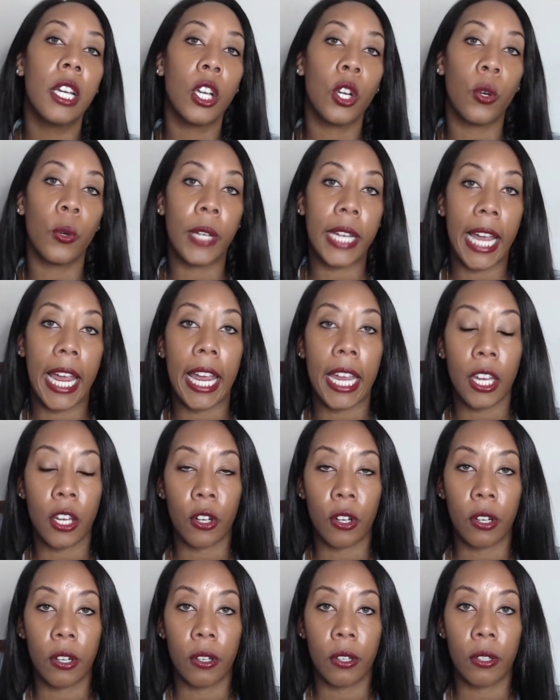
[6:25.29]
create
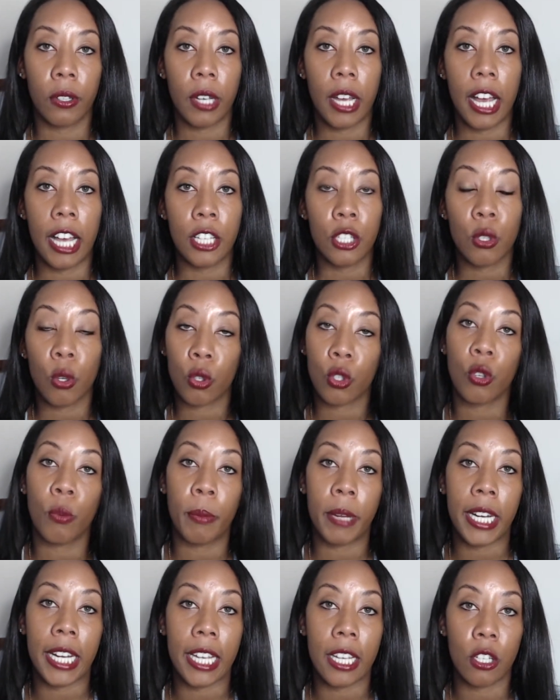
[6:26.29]
your uh, social
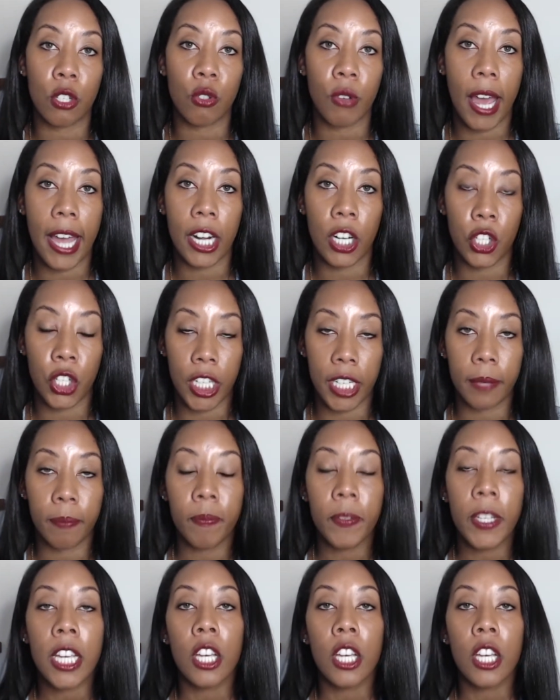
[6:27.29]
media strategy.